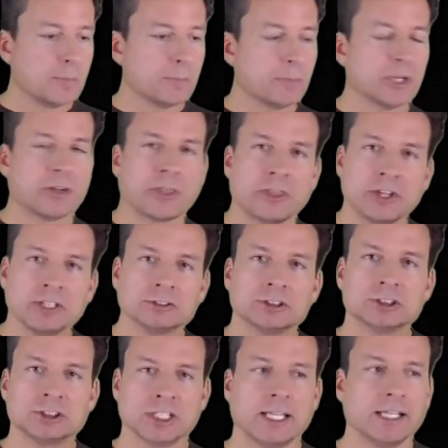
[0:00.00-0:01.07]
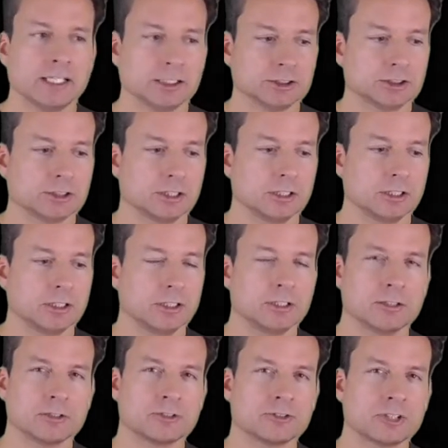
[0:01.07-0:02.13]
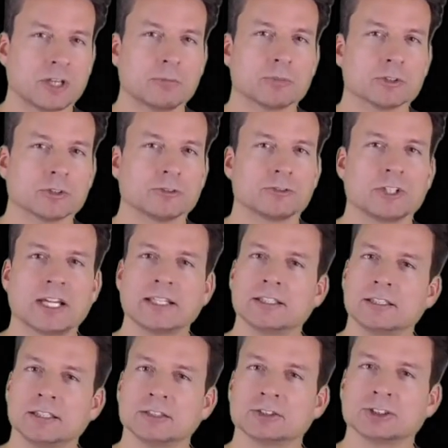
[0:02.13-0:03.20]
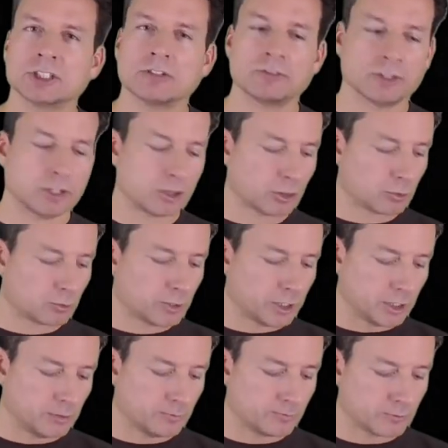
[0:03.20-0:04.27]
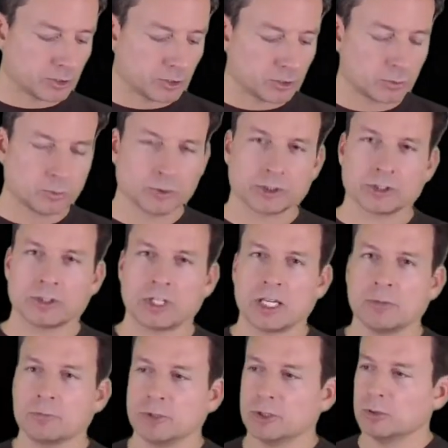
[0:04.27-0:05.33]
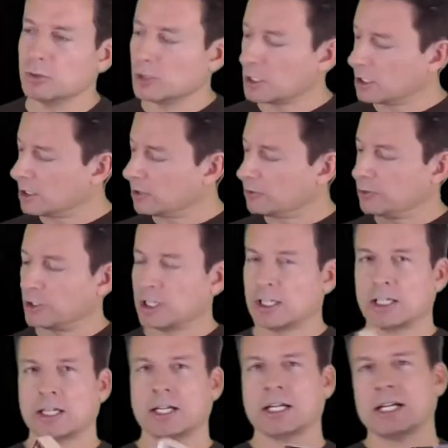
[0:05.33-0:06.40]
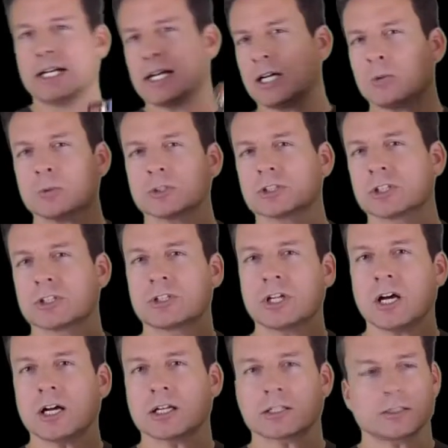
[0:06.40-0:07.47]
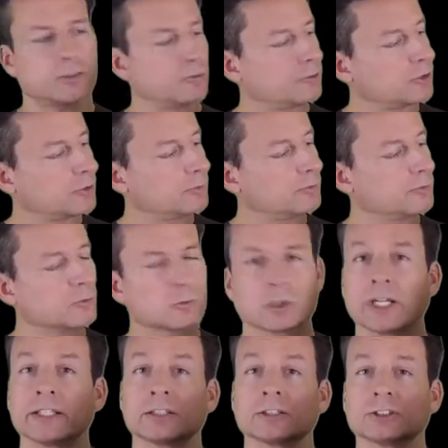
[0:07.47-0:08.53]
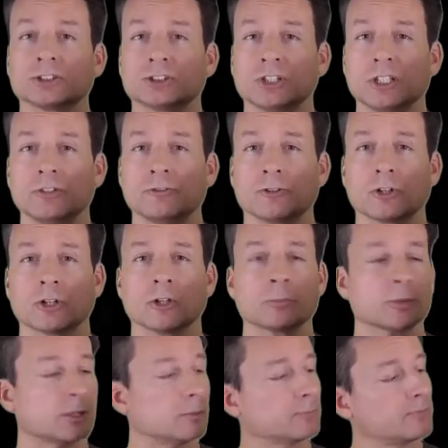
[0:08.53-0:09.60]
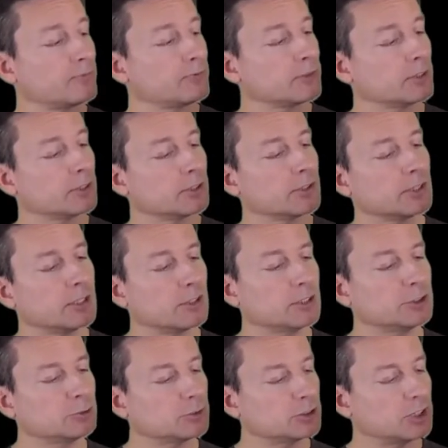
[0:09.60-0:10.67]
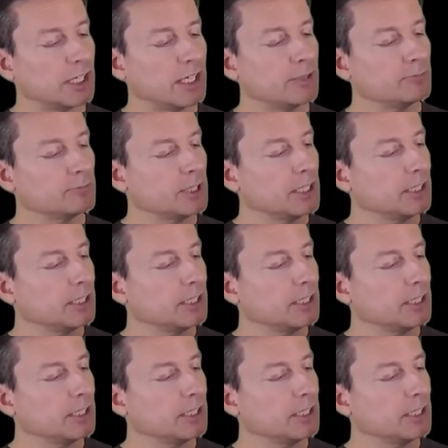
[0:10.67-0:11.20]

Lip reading: But things changed in December of 1973 with the debut of Howard the Duck from writer Steve Gerber. Now, this was a